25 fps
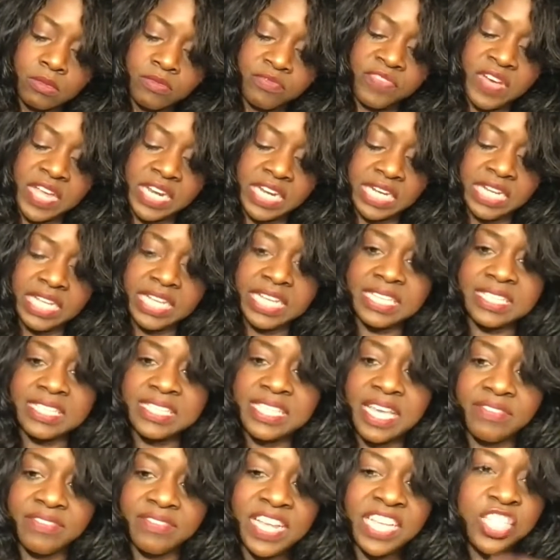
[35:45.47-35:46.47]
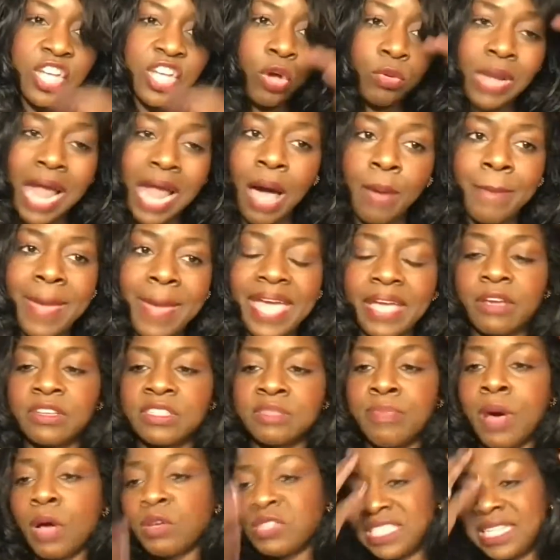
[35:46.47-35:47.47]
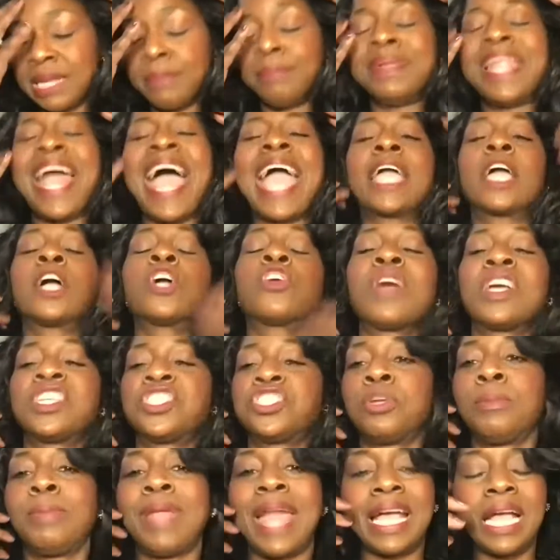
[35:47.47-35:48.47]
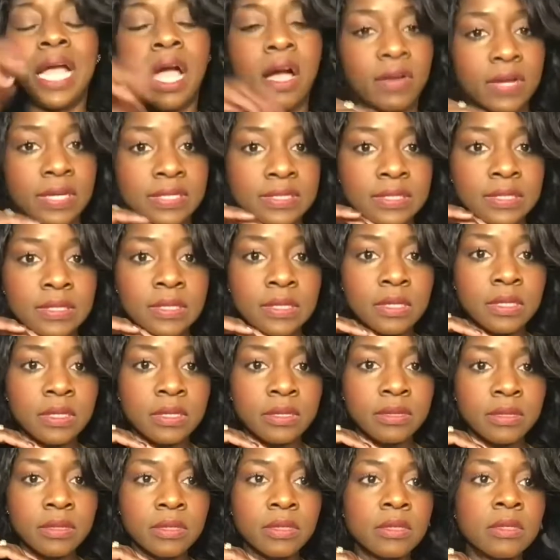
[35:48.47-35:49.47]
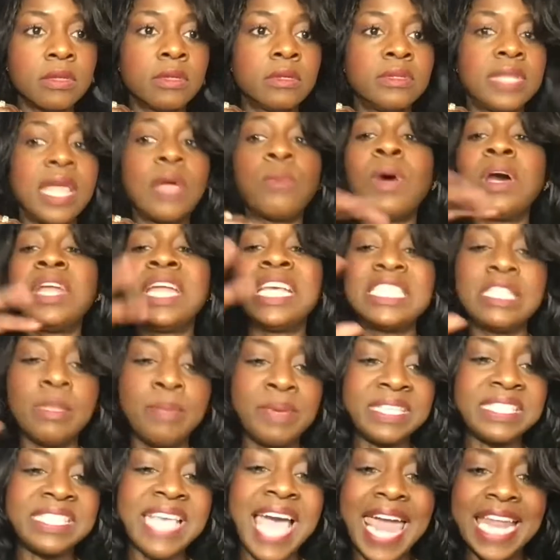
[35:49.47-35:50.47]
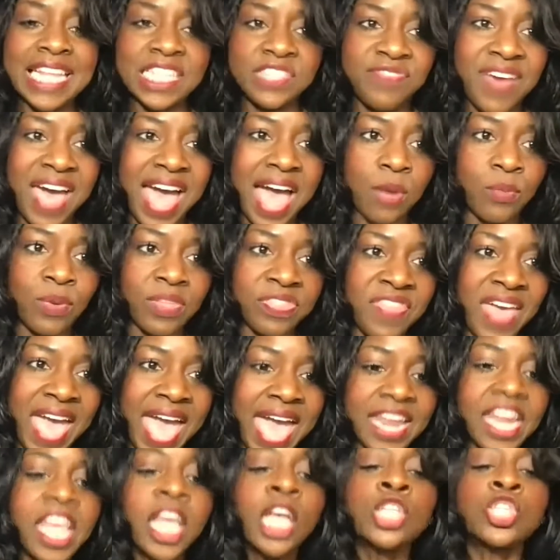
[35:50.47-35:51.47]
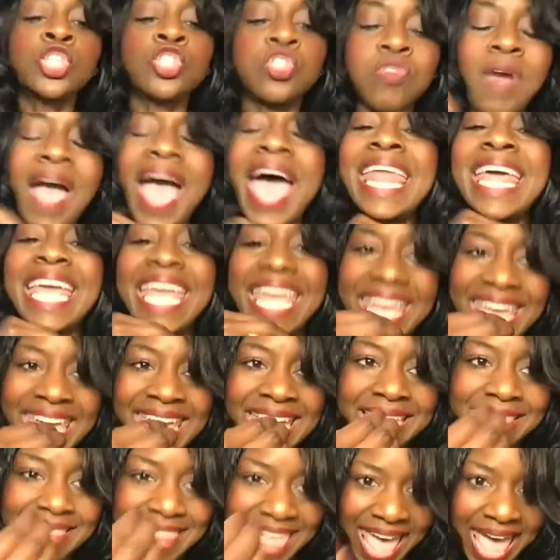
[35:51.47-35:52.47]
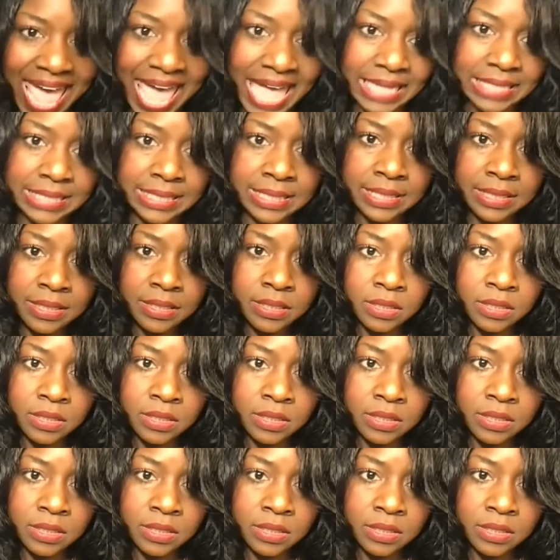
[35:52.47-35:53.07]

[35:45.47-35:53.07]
Funny looking self. These your lawmakers, mostly black congressional black caucus. They want us to be satisfied with that. Try to eat that.